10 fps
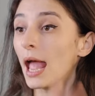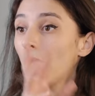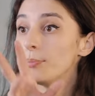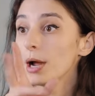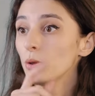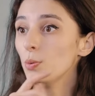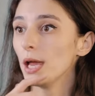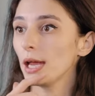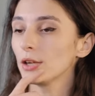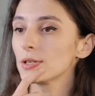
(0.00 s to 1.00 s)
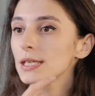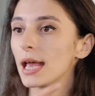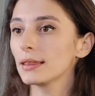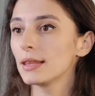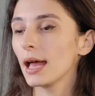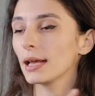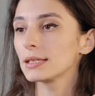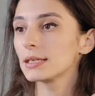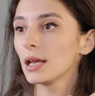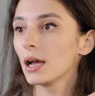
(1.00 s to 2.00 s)
And by the way, you said
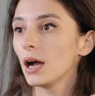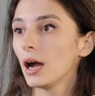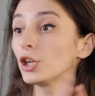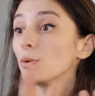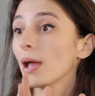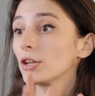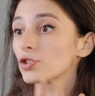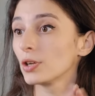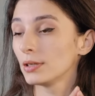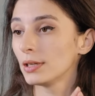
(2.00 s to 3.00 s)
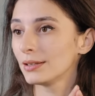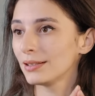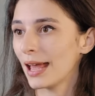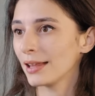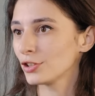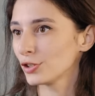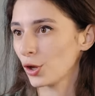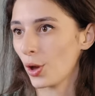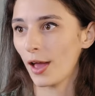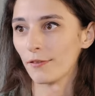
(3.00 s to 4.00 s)
that, uh, you mentioned that in Endel
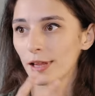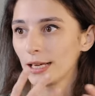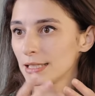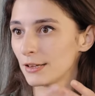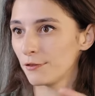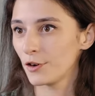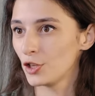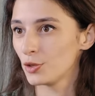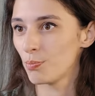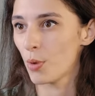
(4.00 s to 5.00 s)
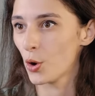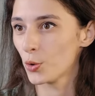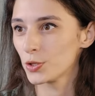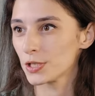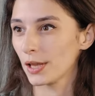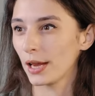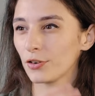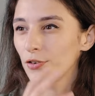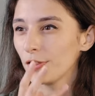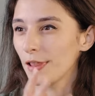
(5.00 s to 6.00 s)
you have like different modes,
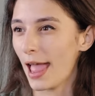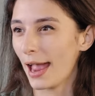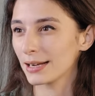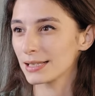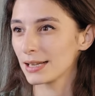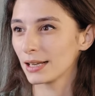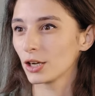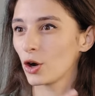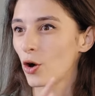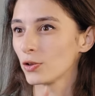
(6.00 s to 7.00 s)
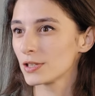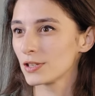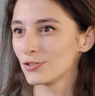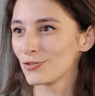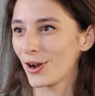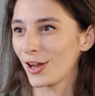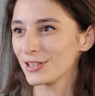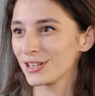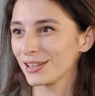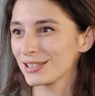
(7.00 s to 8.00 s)
like relaxing,
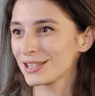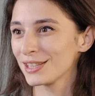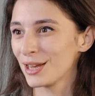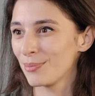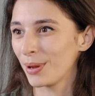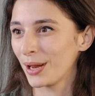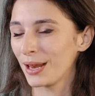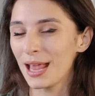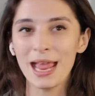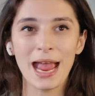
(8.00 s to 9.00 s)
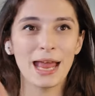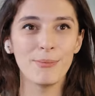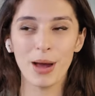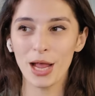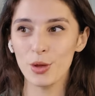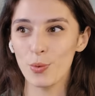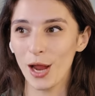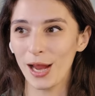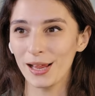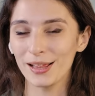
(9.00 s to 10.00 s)
concentrating, sleeping. And by the
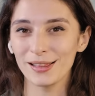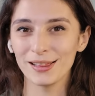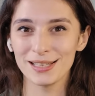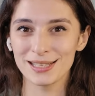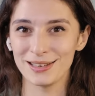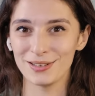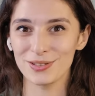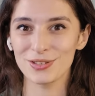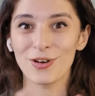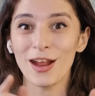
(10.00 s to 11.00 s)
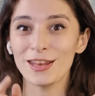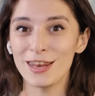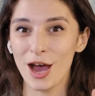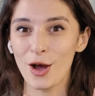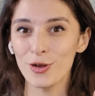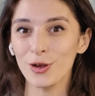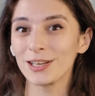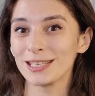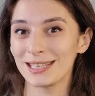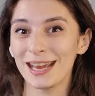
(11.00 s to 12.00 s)
way, listeners, right now you
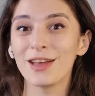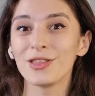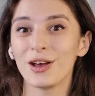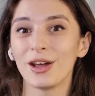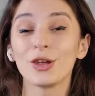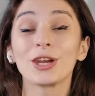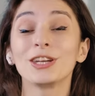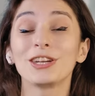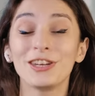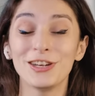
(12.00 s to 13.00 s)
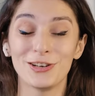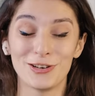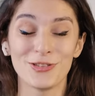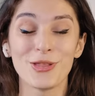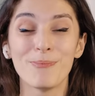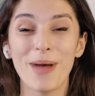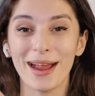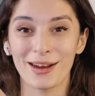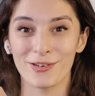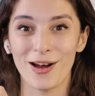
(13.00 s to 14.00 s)
can see and uh, you can hear on the
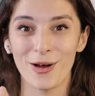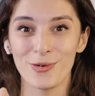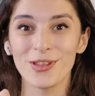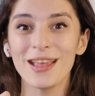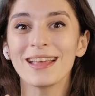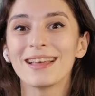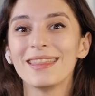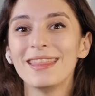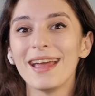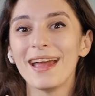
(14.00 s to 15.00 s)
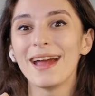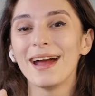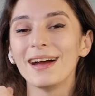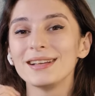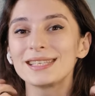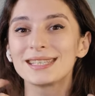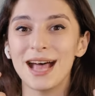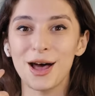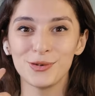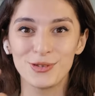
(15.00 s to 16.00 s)
background the
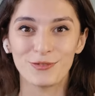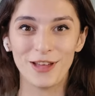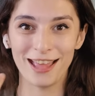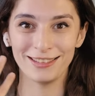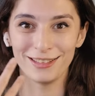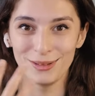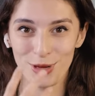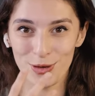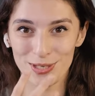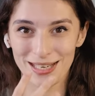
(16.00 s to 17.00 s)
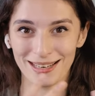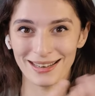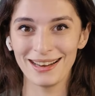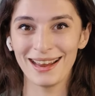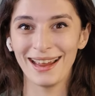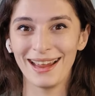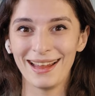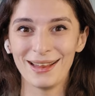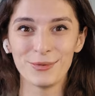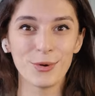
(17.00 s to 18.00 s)
sound of Endel music.
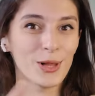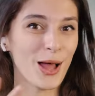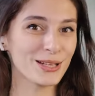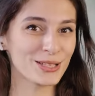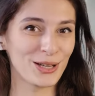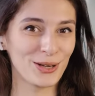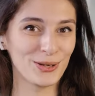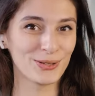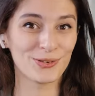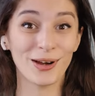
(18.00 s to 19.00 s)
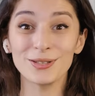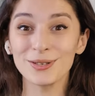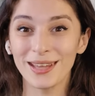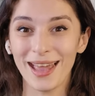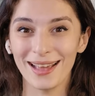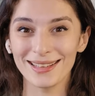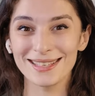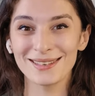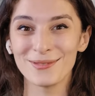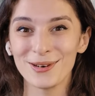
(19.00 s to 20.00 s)
And we will ask you, try to
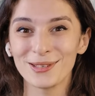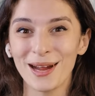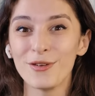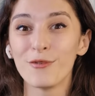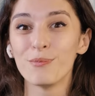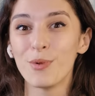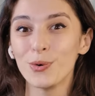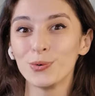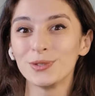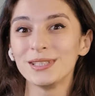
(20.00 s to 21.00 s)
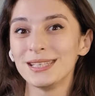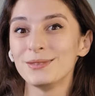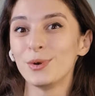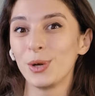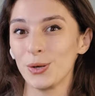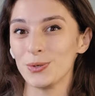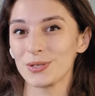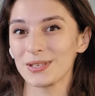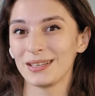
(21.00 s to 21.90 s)
guess what kind of mode did we use.